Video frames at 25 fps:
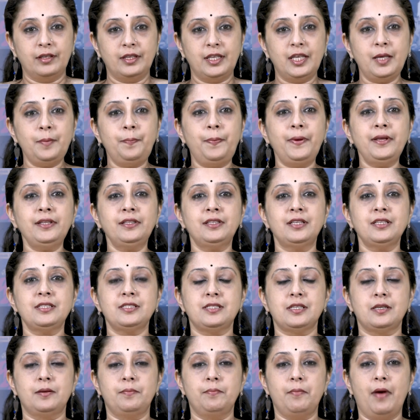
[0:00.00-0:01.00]
Keeping
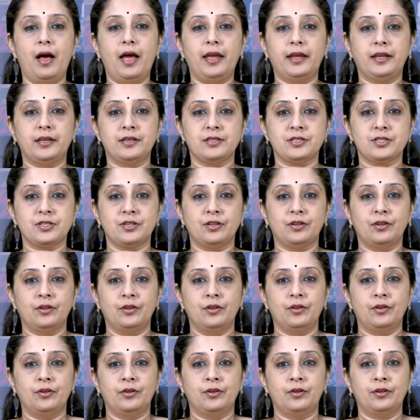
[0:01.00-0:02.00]
this in mind,
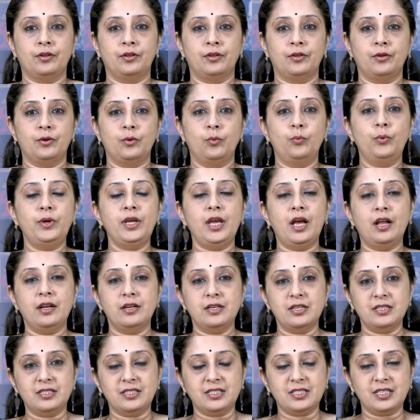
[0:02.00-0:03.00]
we
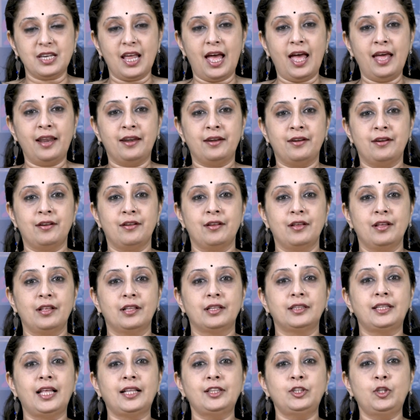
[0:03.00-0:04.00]
understand
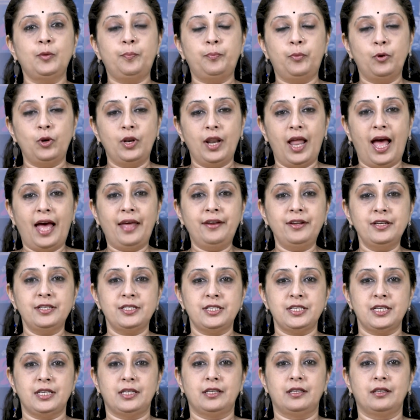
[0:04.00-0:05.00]
that the
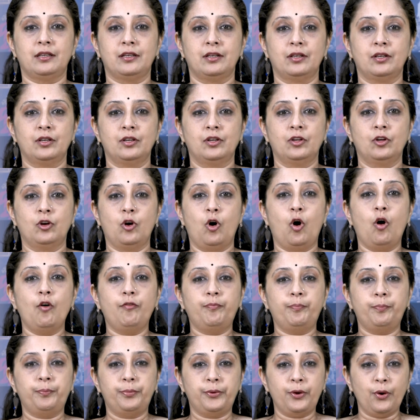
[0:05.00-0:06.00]
polarity
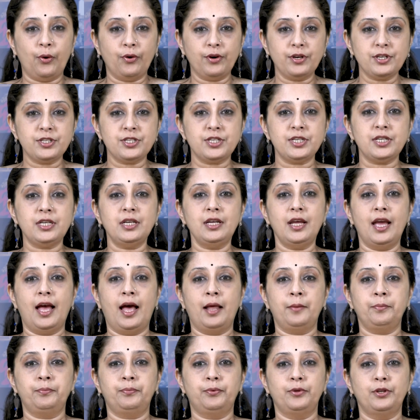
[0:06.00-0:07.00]
of purity
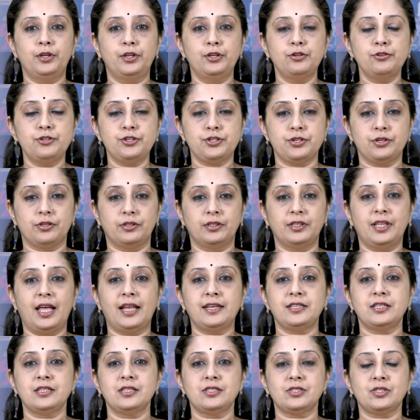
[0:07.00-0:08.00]
and pollution
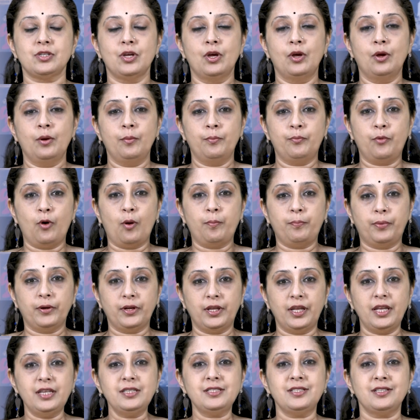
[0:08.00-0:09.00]
that is
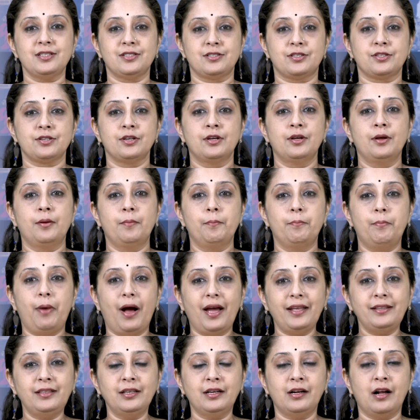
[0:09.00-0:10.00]
propagated
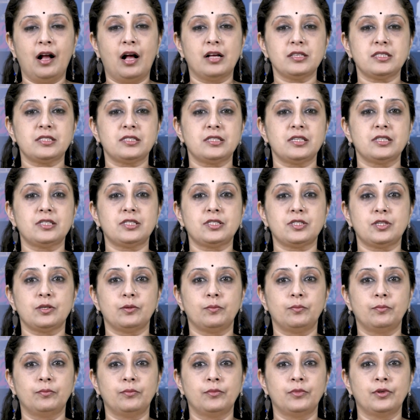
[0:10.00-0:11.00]
by the caste
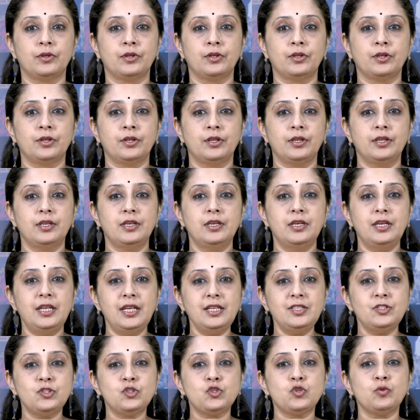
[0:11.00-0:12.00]
system
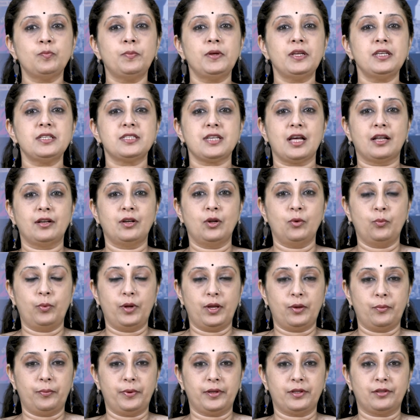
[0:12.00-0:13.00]
needs to be done
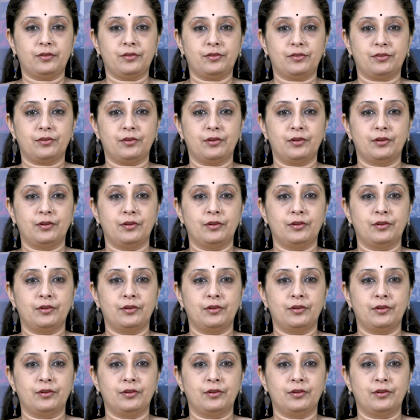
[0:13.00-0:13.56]
away with.